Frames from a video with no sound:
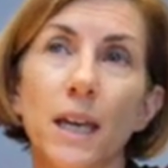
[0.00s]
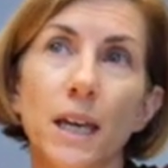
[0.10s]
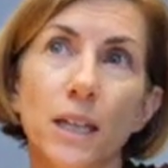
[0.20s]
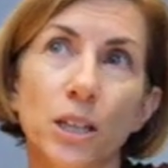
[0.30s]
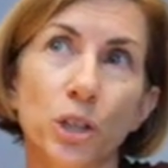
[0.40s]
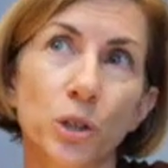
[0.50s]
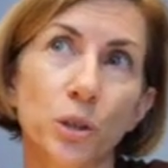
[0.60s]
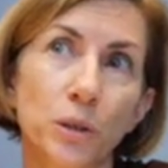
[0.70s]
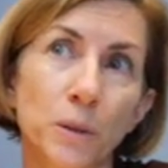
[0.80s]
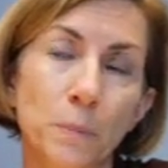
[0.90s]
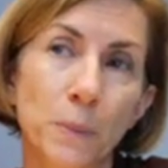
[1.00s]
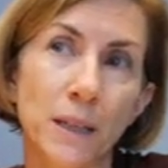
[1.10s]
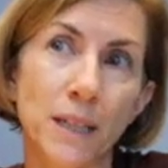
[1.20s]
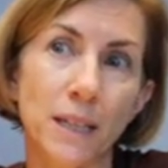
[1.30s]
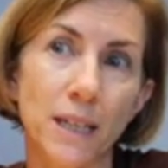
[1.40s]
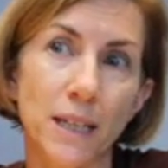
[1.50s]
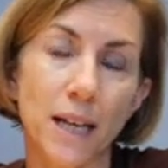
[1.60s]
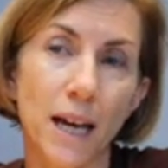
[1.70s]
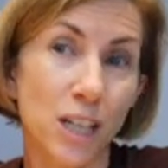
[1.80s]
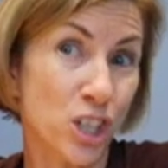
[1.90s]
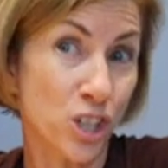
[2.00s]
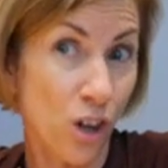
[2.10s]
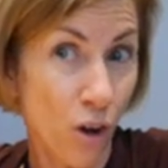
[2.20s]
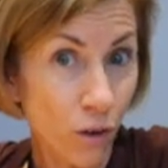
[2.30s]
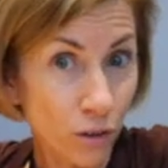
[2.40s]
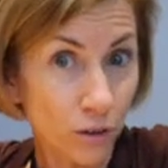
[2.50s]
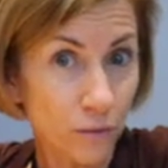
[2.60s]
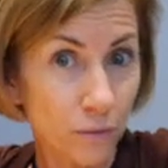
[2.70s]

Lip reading: It could be a song.